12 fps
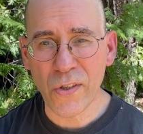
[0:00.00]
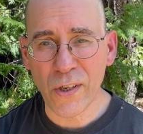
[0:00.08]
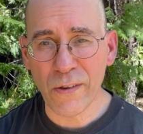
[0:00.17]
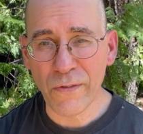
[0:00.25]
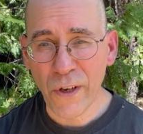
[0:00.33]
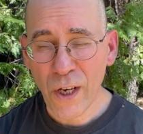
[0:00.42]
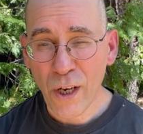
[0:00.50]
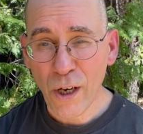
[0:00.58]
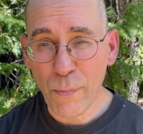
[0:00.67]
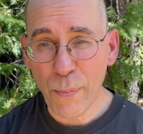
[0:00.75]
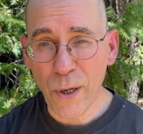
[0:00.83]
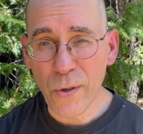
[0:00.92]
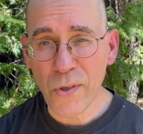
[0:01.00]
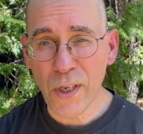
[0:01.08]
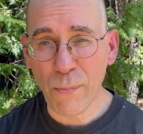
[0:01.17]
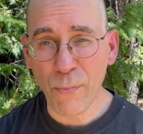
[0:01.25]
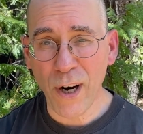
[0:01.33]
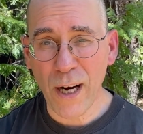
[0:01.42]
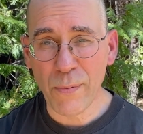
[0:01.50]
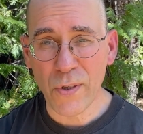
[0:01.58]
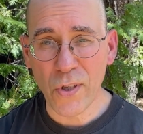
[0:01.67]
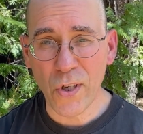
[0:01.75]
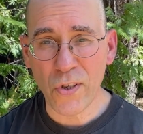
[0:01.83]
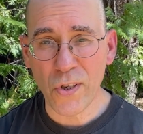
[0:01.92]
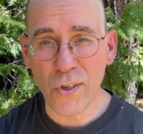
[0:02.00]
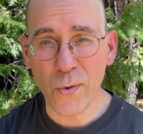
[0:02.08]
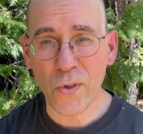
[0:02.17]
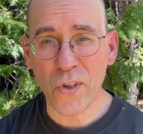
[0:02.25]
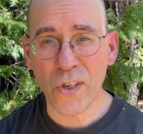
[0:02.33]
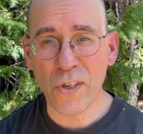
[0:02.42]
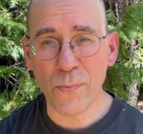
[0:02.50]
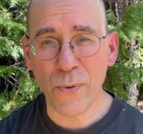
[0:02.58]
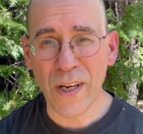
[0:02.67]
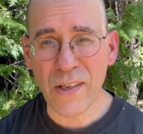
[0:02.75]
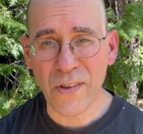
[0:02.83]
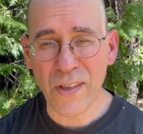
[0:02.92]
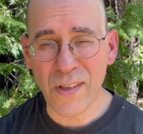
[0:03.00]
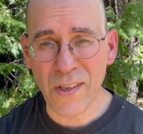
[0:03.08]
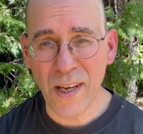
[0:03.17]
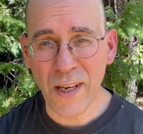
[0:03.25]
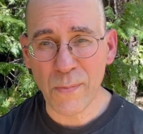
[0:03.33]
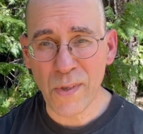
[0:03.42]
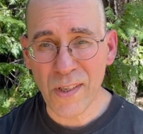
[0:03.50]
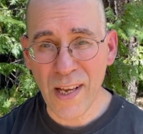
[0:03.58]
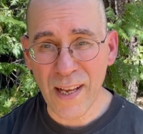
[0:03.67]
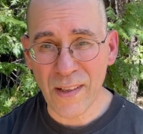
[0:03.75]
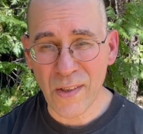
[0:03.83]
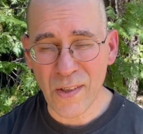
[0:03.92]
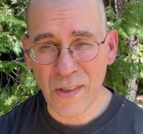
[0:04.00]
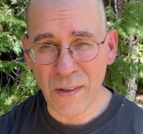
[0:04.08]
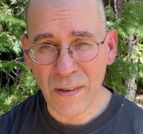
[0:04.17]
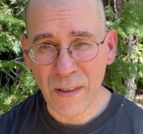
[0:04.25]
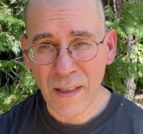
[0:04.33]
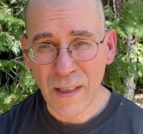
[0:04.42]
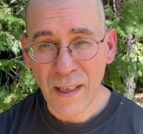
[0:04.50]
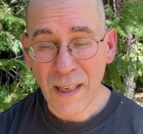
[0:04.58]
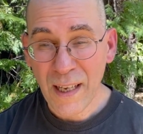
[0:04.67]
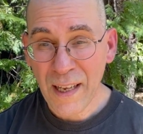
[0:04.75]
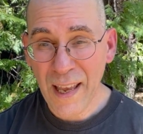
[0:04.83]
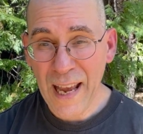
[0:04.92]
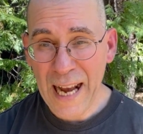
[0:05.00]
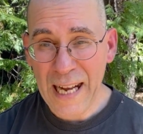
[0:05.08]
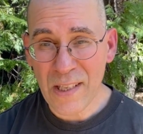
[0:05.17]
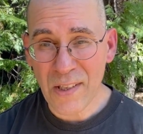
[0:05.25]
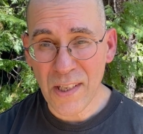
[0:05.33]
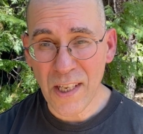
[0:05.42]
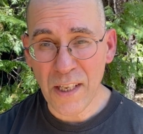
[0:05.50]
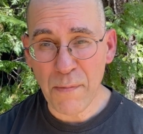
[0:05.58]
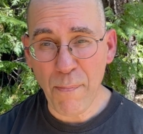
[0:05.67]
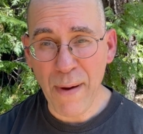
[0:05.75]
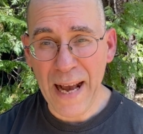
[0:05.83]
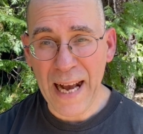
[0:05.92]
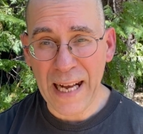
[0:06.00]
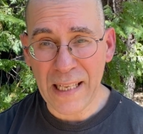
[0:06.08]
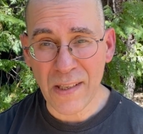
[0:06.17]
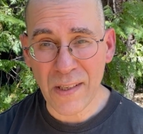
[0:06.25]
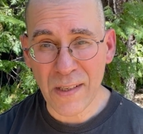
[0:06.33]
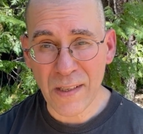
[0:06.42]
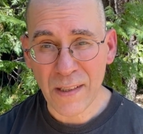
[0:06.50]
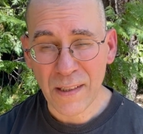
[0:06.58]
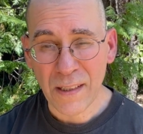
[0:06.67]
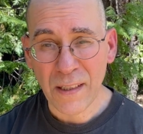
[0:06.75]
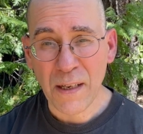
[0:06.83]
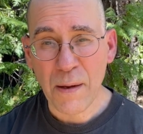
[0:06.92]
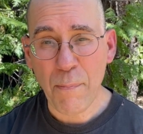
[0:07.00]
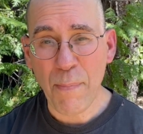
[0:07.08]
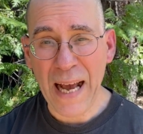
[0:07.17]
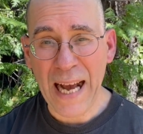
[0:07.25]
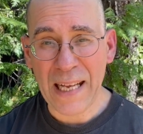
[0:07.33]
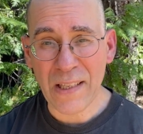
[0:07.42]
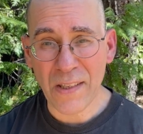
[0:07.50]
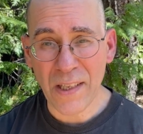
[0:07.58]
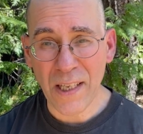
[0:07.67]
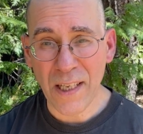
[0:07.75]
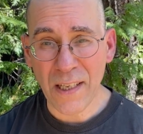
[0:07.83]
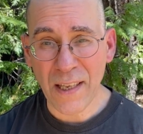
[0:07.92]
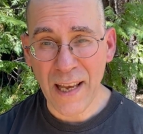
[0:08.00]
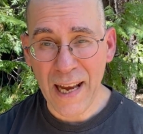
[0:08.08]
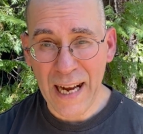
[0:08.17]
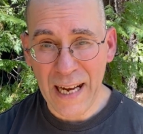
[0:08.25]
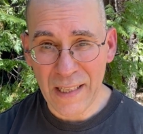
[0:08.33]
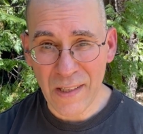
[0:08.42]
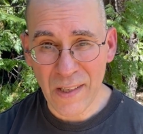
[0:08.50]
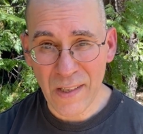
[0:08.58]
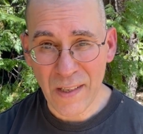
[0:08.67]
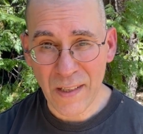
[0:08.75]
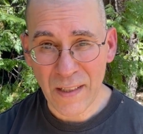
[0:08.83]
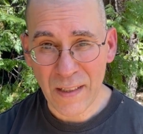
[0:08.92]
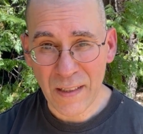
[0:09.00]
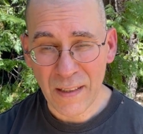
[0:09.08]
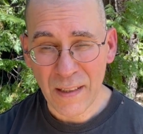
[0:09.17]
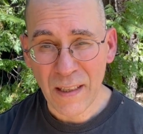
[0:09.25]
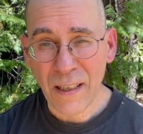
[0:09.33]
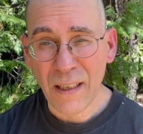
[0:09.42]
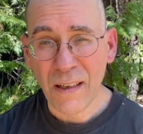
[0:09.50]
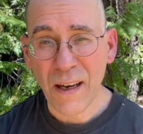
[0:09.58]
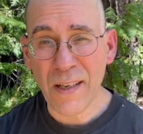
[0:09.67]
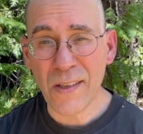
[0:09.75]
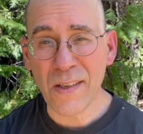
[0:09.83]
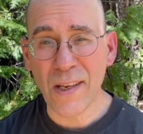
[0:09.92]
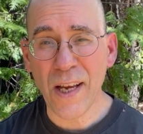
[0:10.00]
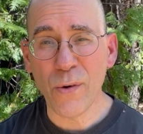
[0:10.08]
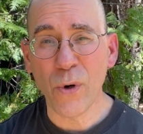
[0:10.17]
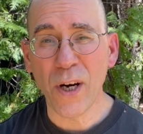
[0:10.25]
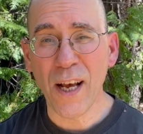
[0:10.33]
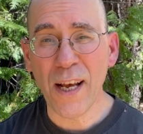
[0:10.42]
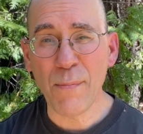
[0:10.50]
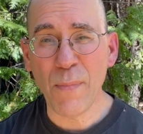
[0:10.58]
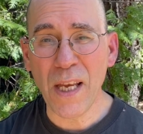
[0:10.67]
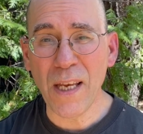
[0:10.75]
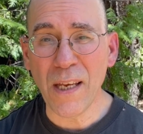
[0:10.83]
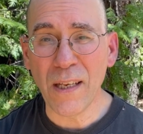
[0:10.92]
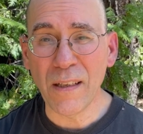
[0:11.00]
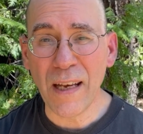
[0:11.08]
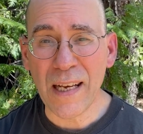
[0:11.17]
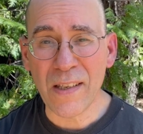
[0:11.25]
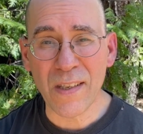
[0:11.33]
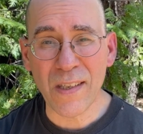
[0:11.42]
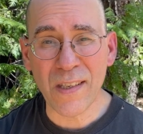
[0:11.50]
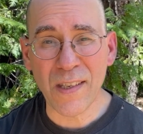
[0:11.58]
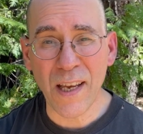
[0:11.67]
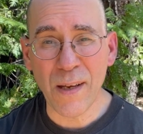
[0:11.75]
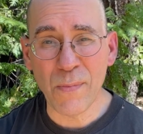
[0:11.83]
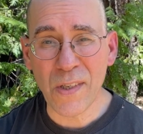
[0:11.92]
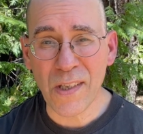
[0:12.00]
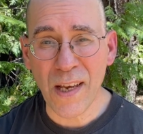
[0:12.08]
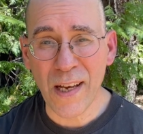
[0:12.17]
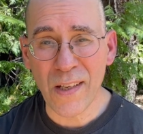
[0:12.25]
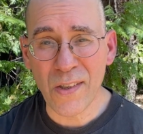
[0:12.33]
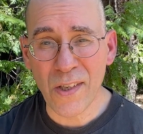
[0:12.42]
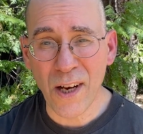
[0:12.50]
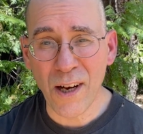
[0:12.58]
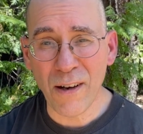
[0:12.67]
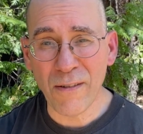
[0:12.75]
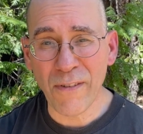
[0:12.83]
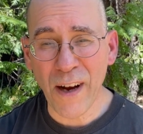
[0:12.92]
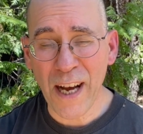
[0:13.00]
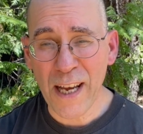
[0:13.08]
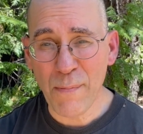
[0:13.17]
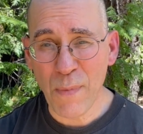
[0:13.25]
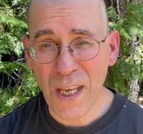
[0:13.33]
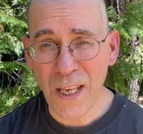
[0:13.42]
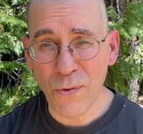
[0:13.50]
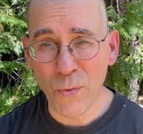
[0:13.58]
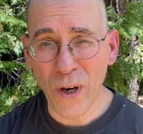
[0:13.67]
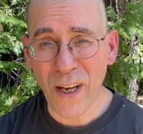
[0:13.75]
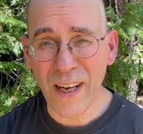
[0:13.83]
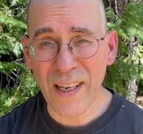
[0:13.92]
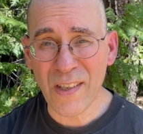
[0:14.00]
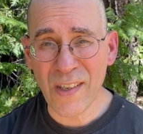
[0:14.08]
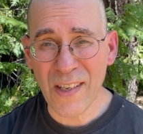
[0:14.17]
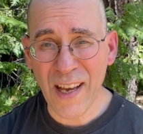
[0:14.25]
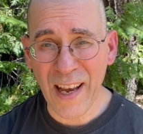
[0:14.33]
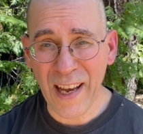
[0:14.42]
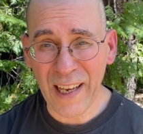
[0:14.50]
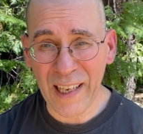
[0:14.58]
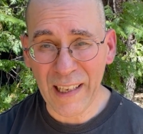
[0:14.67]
of opposing propositions which express the same sense. Cats eat bats. Bats eat cats. I say what I mean has the same sense of I mean what I say.